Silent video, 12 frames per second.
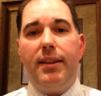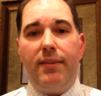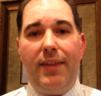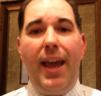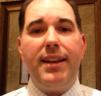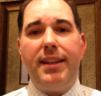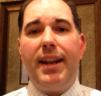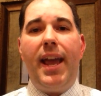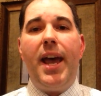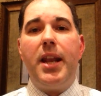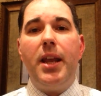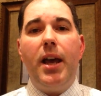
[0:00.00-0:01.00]
That can
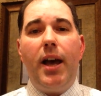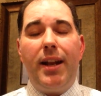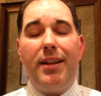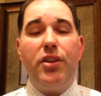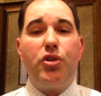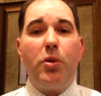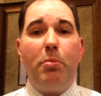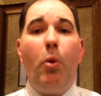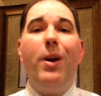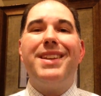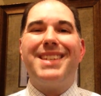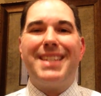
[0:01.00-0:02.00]
add an additional
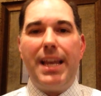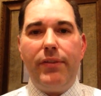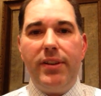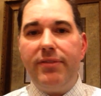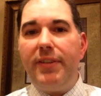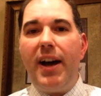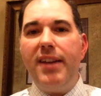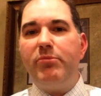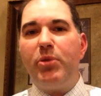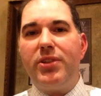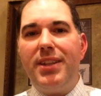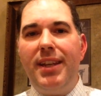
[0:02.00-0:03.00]

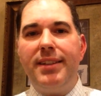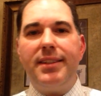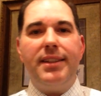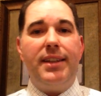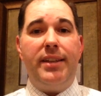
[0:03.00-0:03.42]
0.75%